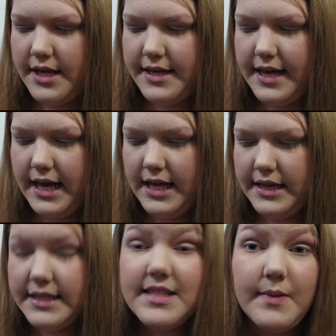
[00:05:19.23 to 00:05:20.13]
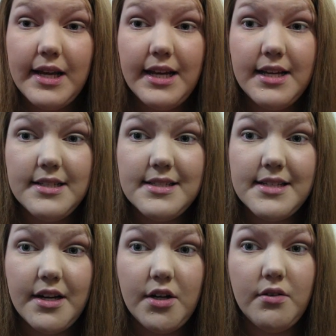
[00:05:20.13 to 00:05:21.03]
Yeah, that's about it.
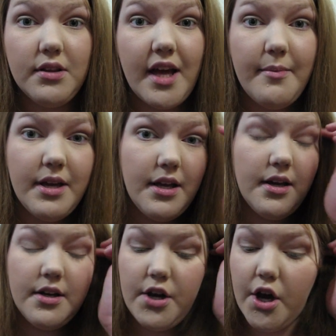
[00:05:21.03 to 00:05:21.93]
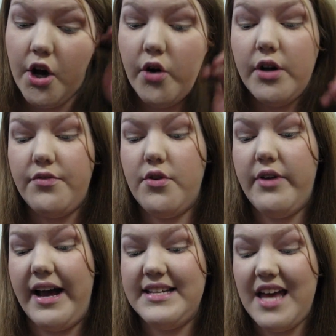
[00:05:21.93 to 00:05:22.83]
So let me know if you
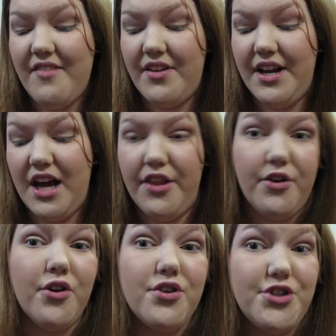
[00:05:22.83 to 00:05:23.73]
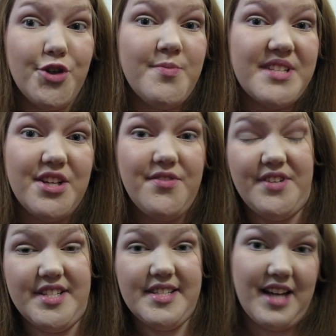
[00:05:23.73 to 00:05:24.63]
guys have any other dupes that you've
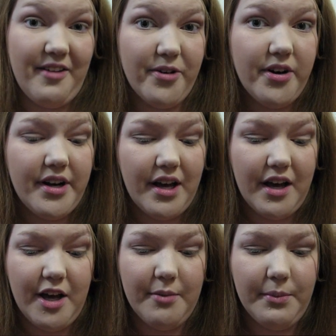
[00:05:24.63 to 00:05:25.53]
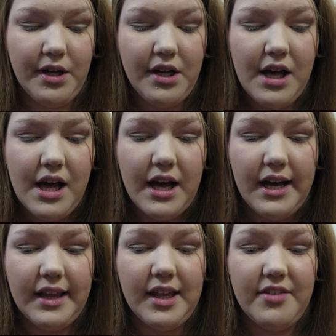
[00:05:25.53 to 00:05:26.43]
discovered.
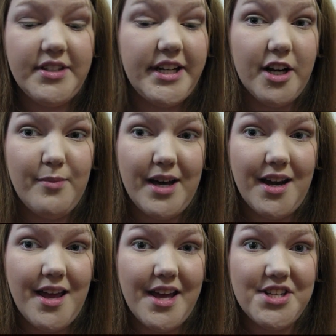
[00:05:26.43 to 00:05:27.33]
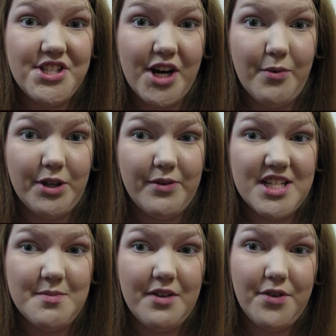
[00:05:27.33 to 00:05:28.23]
I'd love to hear about it and share it with the
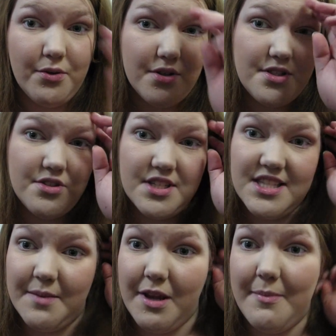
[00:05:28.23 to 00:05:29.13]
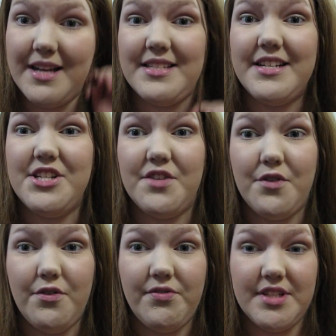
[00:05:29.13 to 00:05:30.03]
rest of my viewers. So just send me a message if
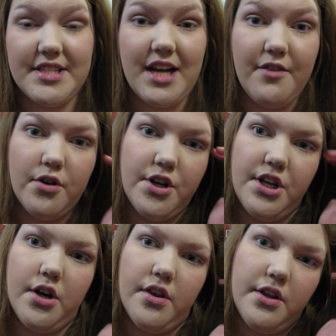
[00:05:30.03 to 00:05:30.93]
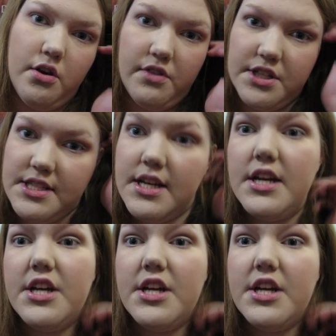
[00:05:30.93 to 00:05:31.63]
you've discovered, you know, that you have this